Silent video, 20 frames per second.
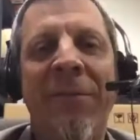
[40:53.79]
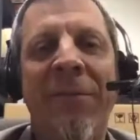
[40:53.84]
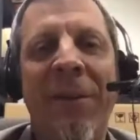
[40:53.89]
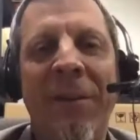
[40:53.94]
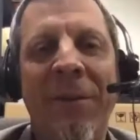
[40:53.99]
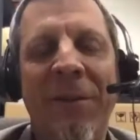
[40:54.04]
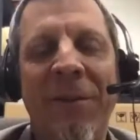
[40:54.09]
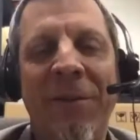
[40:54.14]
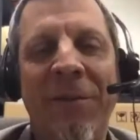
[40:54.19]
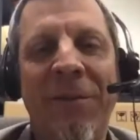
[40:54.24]

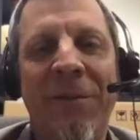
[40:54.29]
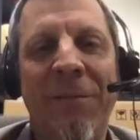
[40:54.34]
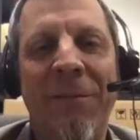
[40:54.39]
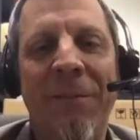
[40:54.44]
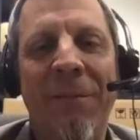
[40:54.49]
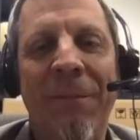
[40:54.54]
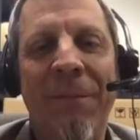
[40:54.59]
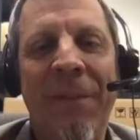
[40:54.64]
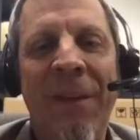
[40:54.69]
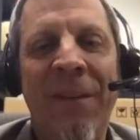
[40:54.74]
failures,
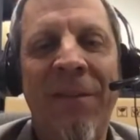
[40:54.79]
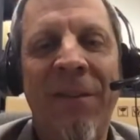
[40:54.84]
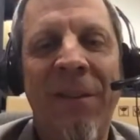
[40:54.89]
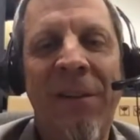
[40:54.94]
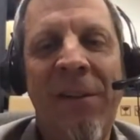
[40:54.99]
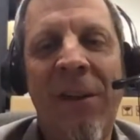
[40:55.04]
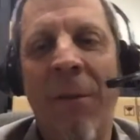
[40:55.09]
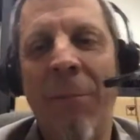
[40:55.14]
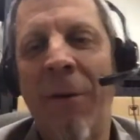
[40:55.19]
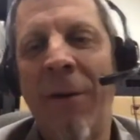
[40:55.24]
they
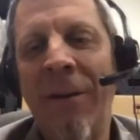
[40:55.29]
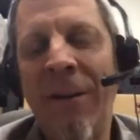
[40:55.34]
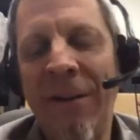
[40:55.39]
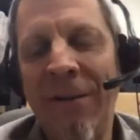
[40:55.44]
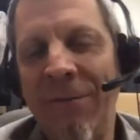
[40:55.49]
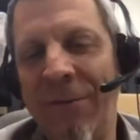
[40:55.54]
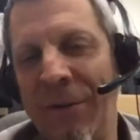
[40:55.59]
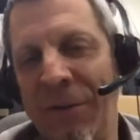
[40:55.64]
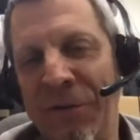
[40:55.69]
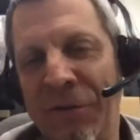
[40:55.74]
said, Come on
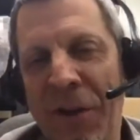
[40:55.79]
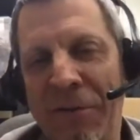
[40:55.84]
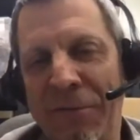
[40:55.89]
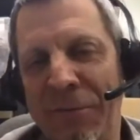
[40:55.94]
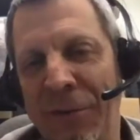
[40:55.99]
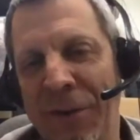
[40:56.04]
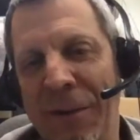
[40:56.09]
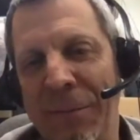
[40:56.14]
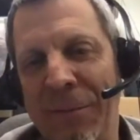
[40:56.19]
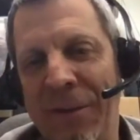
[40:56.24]
in for a
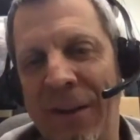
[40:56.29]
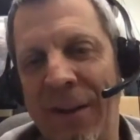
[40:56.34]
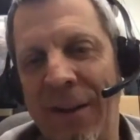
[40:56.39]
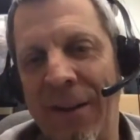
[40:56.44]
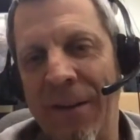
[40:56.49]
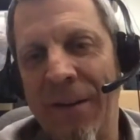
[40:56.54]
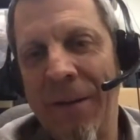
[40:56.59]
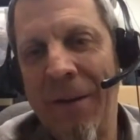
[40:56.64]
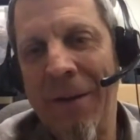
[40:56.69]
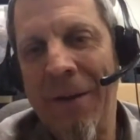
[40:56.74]
software
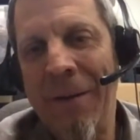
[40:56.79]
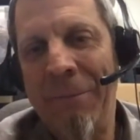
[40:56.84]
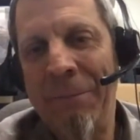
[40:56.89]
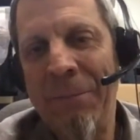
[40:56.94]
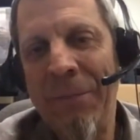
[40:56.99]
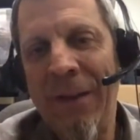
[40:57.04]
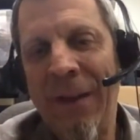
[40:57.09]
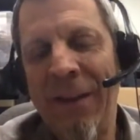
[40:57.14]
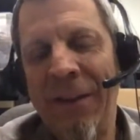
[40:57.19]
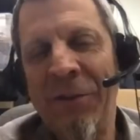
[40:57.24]
update.
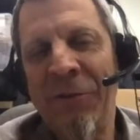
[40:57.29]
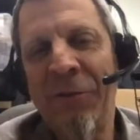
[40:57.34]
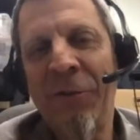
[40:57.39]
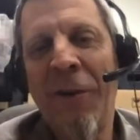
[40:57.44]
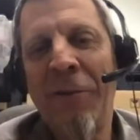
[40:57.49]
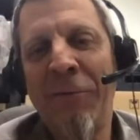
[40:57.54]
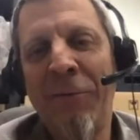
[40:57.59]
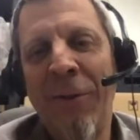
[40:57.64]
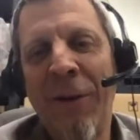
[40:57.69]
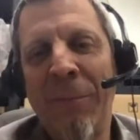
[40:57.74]
And the
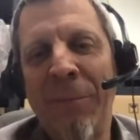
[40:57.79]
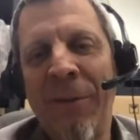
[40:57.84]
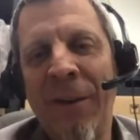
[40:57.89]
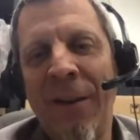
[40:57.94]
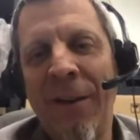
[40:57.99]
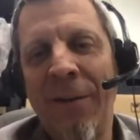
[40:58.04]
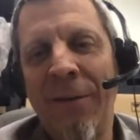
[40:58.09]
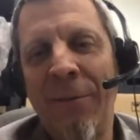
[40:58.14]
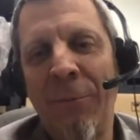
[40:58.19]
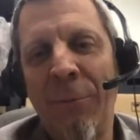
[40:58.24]
software
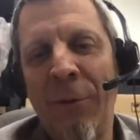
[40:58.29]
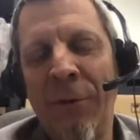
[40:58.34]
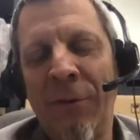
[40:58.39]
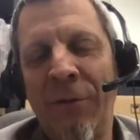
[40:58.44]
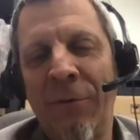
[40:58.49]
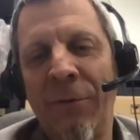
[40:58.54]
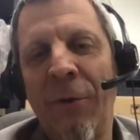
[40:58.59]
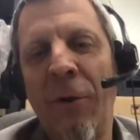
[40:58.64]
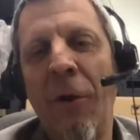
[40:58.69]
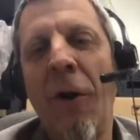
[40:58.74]
update
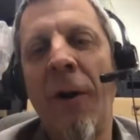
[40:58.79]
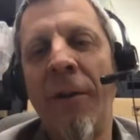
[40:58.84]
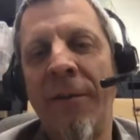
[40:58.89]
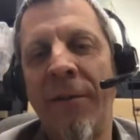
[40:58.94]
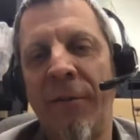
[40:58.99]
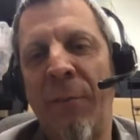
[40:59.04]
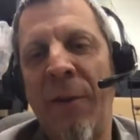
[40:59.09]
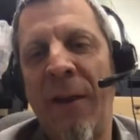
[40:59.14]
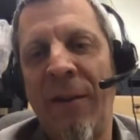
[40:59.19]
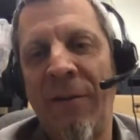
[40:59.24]
was for
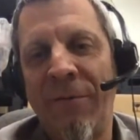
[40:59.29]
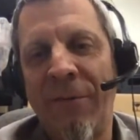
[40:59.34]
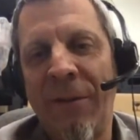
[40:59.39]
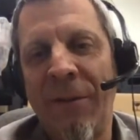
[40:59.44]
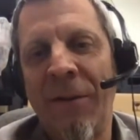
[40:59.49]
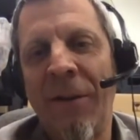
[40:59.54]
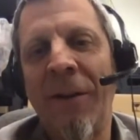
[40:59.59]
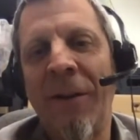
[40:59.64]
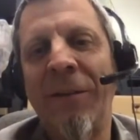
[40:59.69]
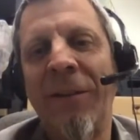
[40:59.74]
Honda's
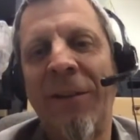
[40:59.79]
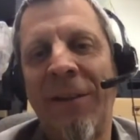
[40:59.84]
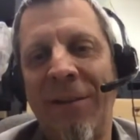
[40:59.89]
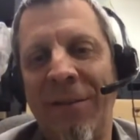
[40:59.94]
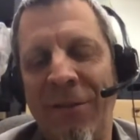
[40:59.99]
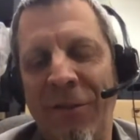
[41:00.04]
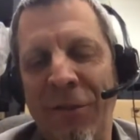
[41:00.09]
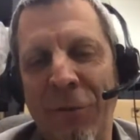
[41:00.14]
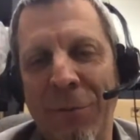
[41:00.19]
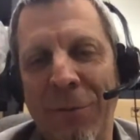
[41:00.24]
benefit, not the
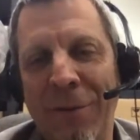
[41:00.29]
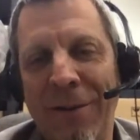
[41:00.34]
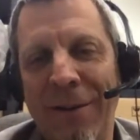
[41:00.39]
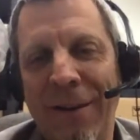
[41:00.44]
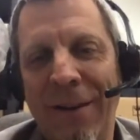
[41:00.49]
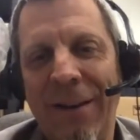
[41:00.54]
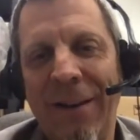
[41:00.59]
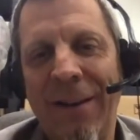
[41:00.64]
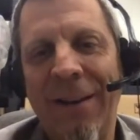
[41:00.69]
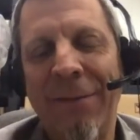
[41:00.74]

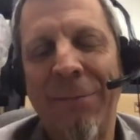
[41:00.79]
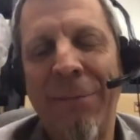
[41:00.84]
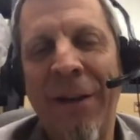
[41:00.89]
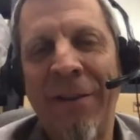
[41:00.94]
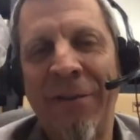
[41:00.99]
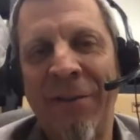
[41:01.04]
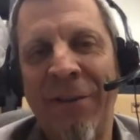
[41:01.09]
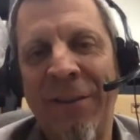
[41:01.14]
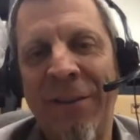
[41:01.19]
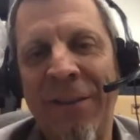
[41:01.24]
consumer. It
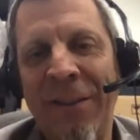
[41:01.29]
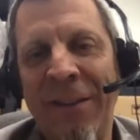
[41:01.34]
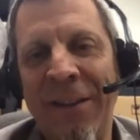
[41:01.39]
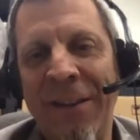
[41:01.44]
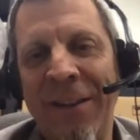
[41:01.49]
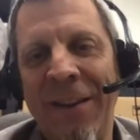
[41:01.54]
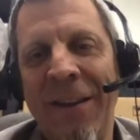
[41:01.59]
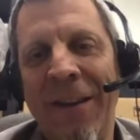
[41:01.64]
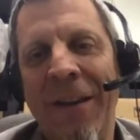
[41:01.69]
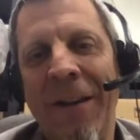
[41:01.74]
right.
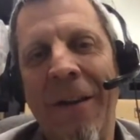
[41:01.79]
basically